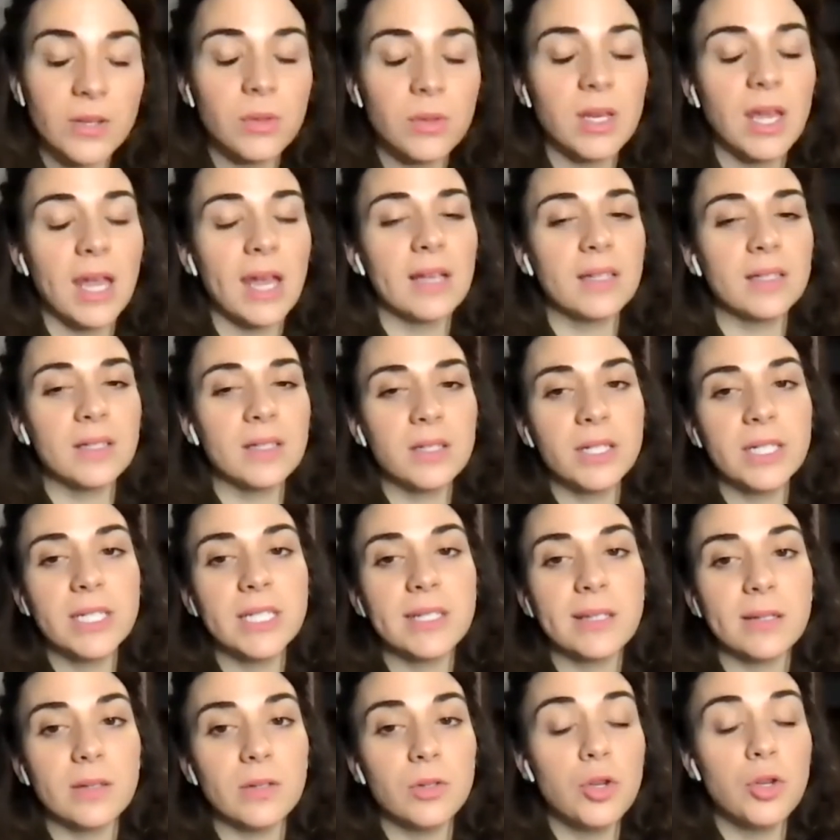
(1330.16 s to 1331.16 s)
So the answer
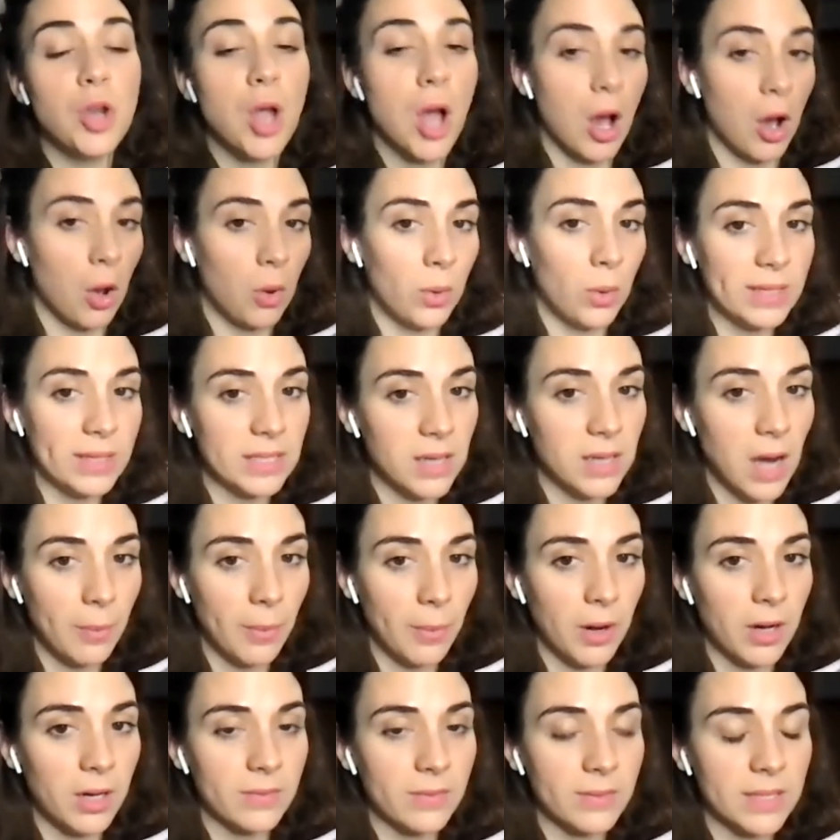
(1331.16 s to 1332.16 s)
is no, it's
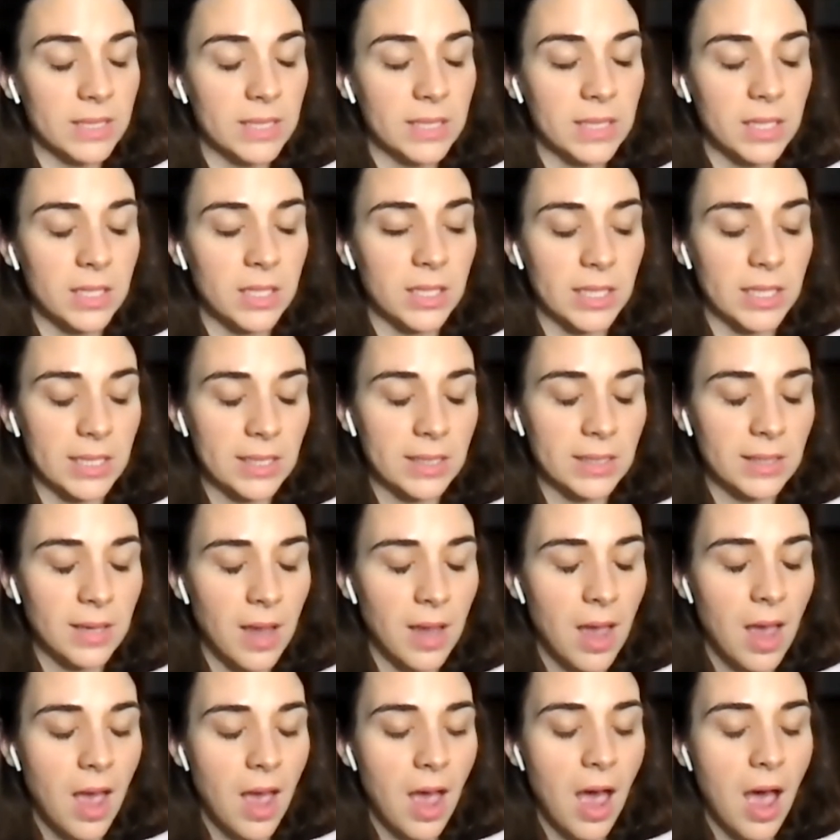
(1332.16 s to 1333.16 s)
not part of a series.
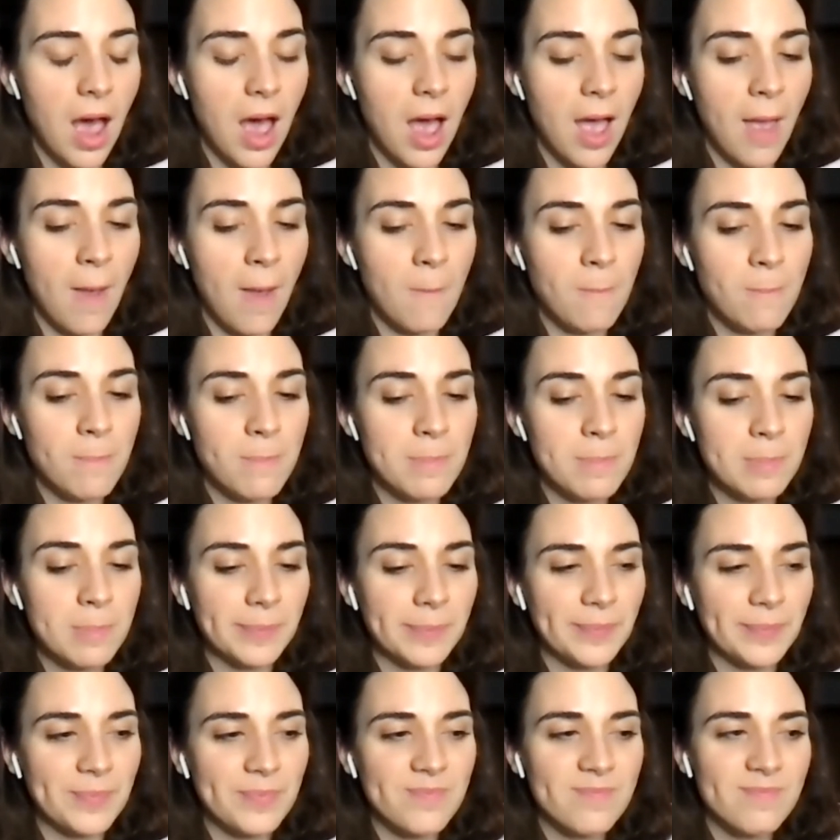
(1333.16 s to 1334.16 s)
Maybe,
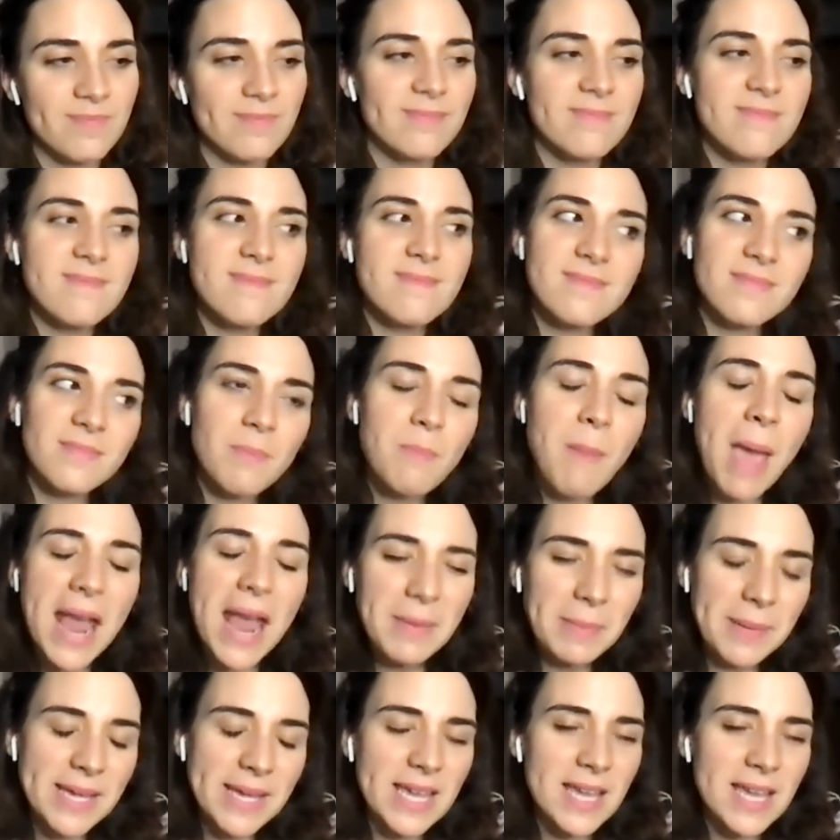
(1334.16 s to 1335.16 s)

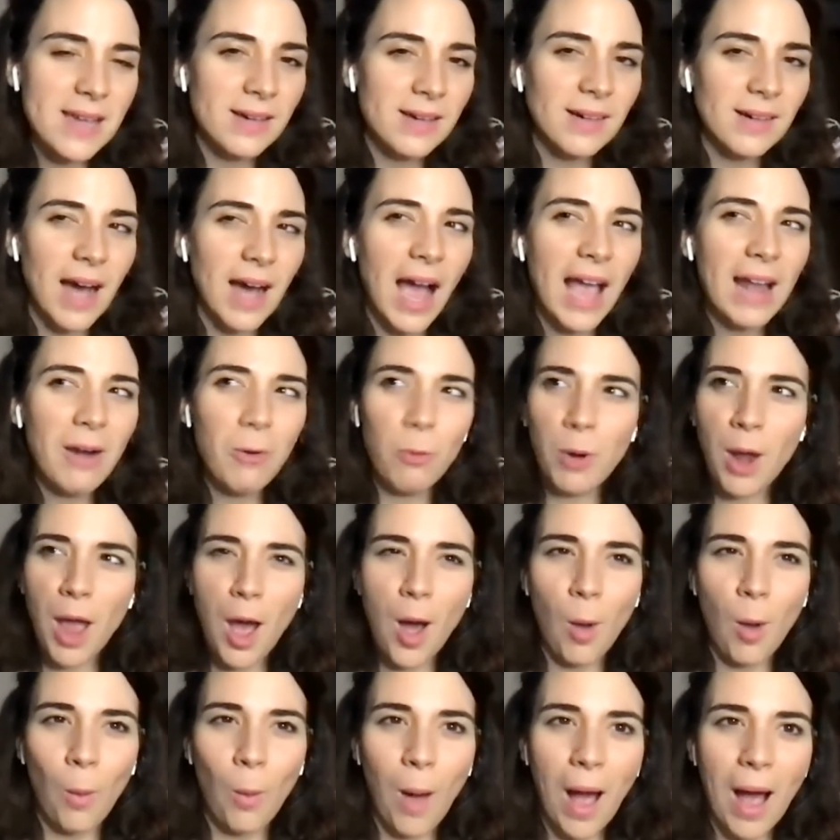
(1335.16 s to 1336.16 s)
I don't
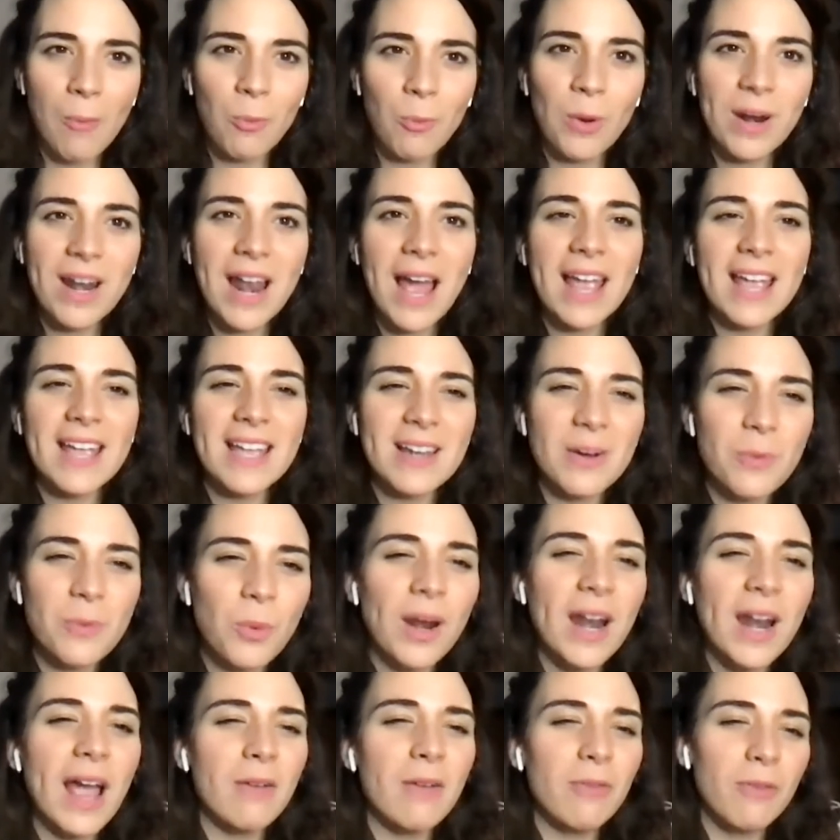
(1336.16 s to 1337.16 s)
know. When
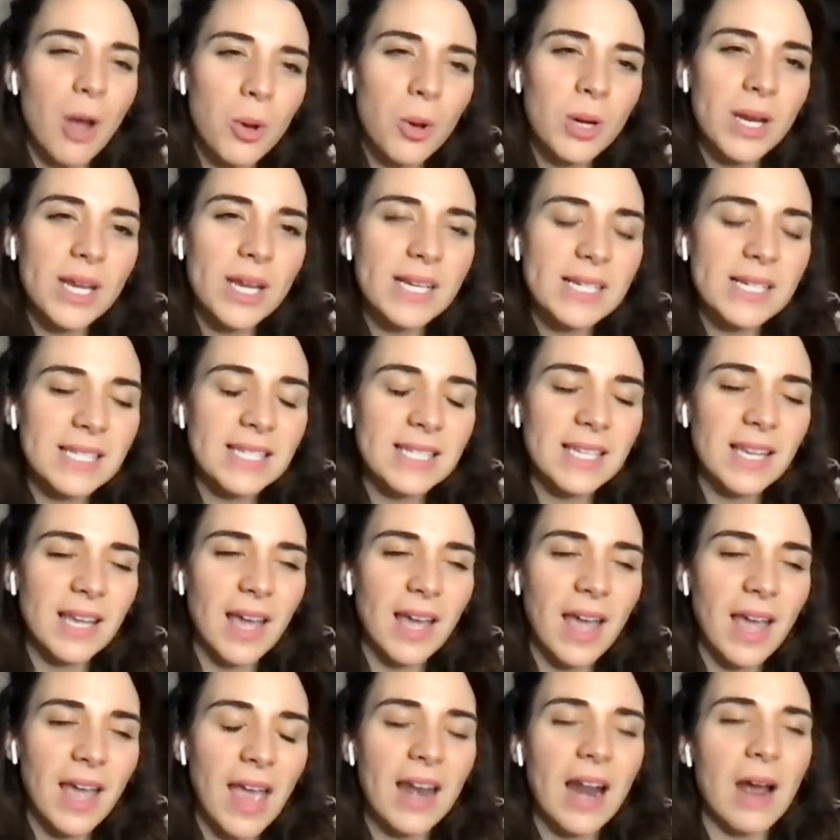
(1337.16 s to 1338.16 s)
I wrote it
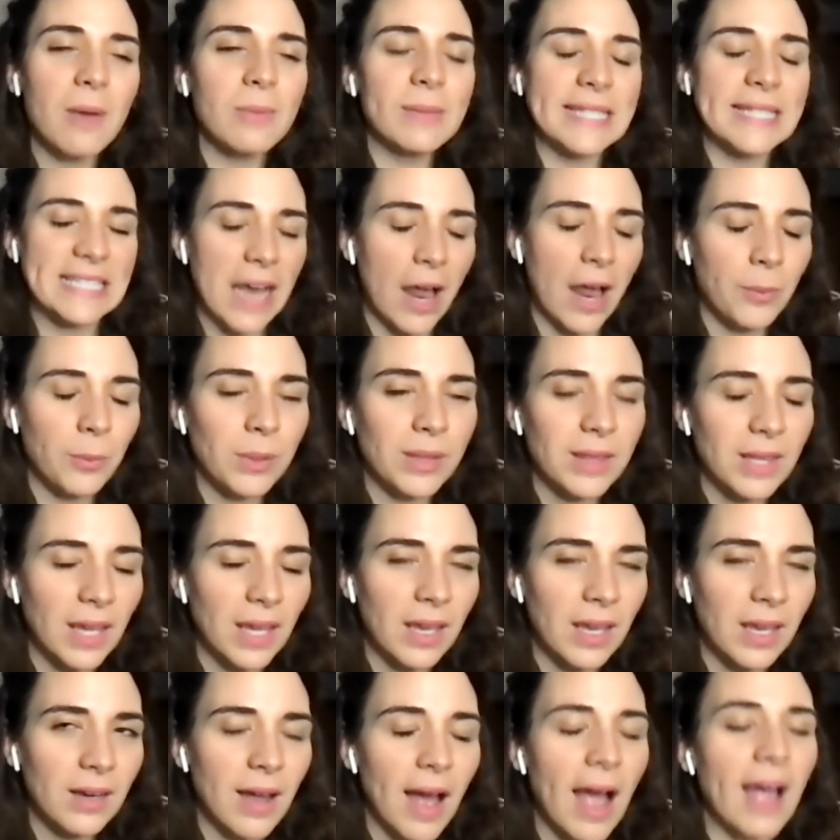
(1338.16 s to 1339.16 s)
and I was done with
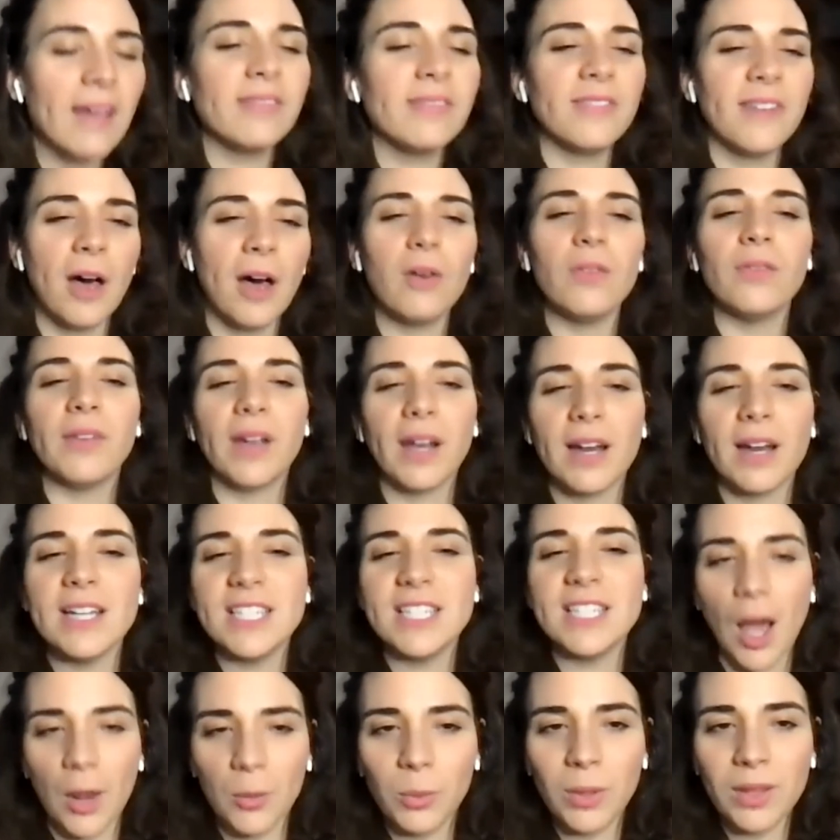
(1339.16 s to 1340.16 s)
it, I felt very
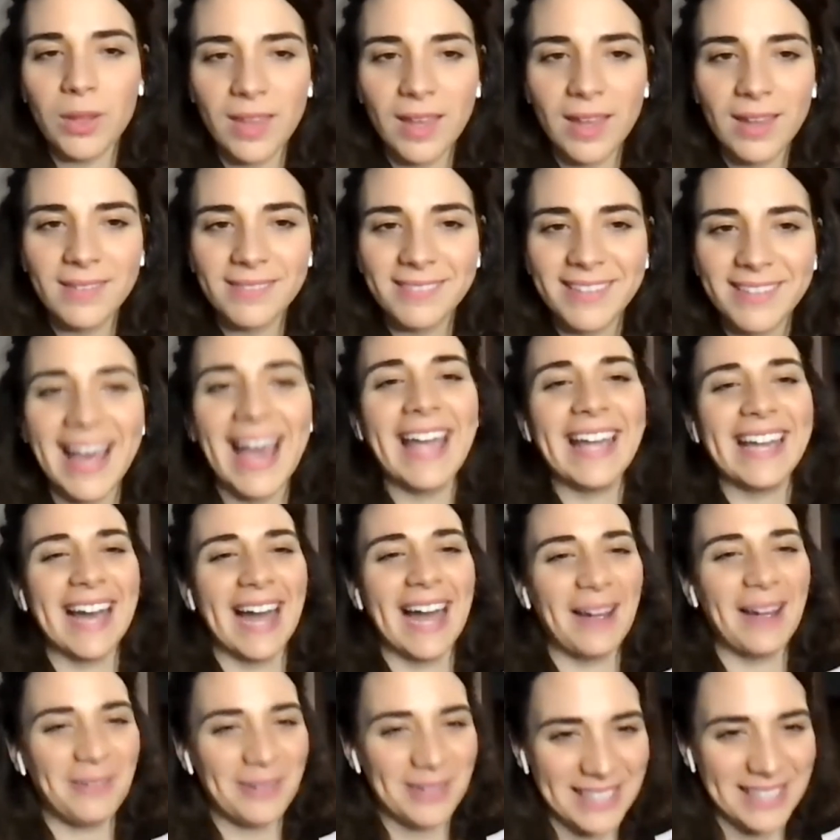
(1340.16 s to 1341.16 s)
done with it. Like,
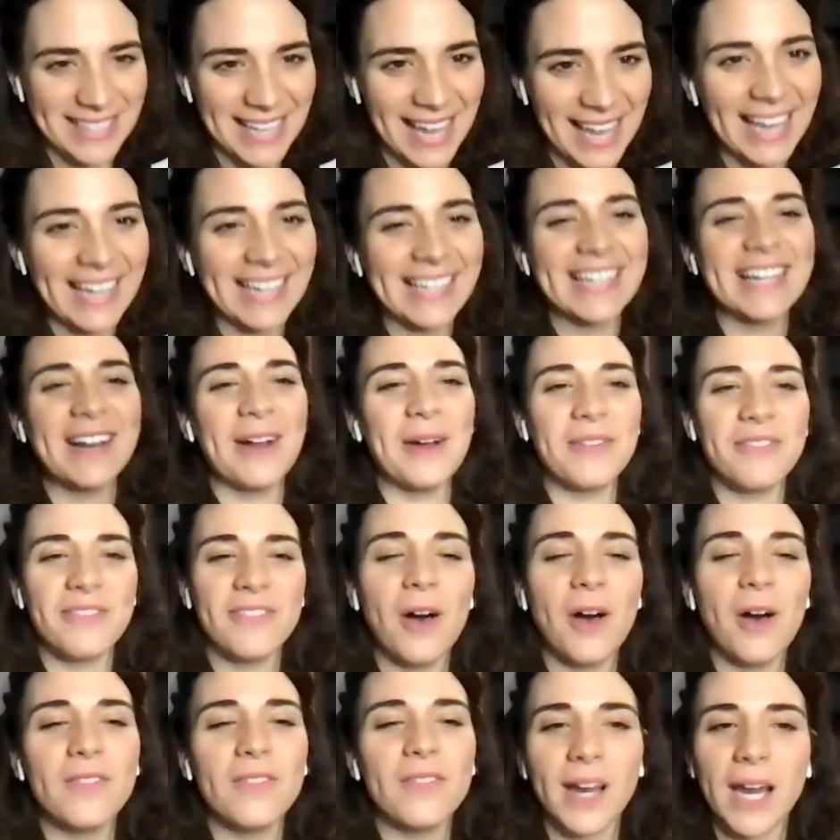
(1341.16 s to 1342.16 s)
I was like, it
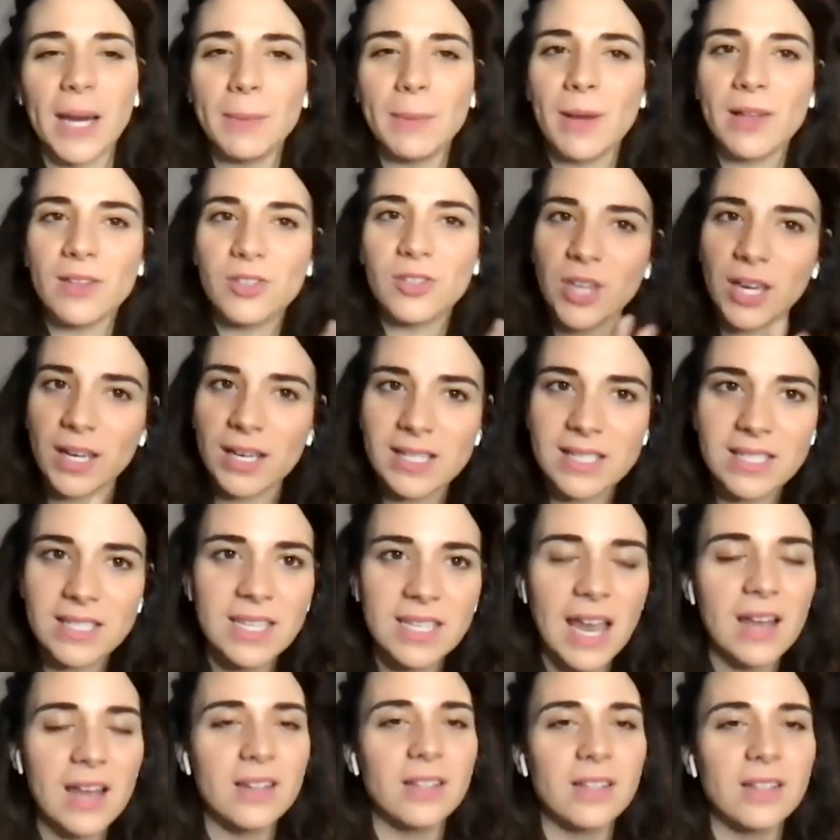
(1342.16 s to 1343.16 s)
felt very much like a
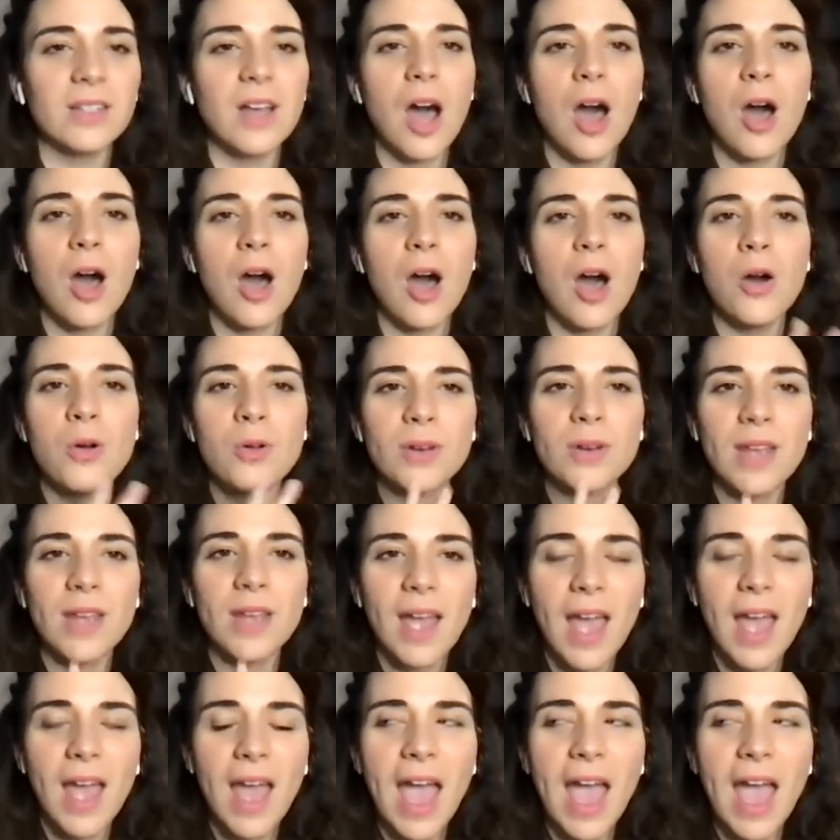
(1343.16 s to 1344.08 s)
standalone.